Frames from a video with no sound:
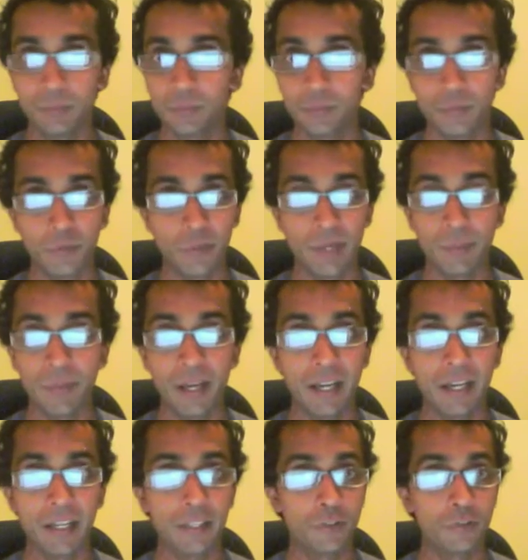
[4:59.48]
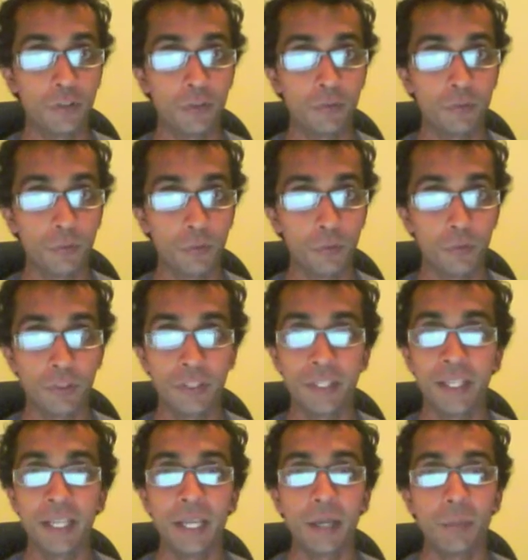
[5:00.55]
grammar, and so forth.
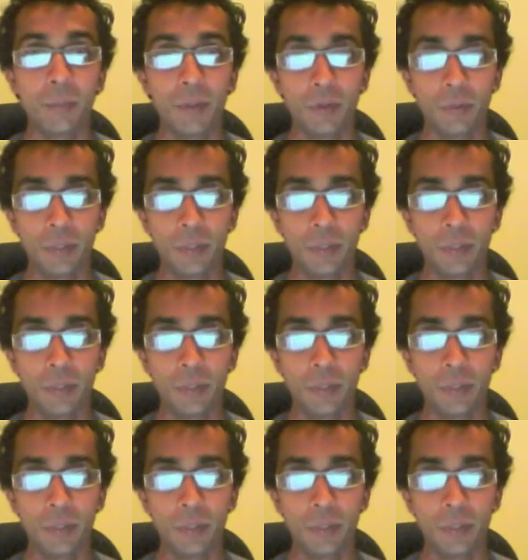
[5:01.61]
But we're